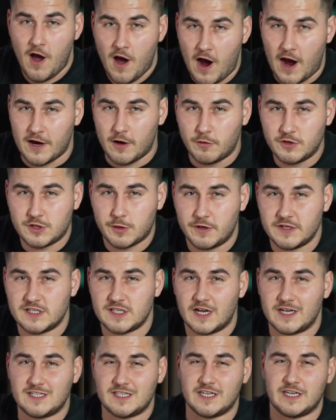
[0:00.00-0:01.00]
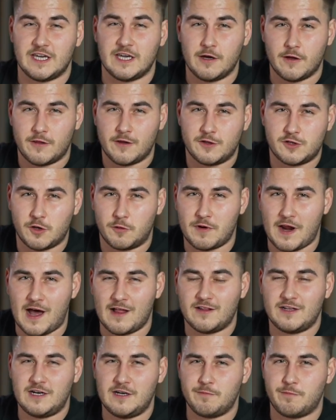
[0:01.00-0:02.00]
I know it's always nice to hear the
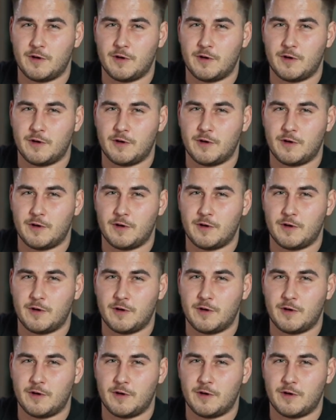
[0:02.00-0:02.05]
tonality,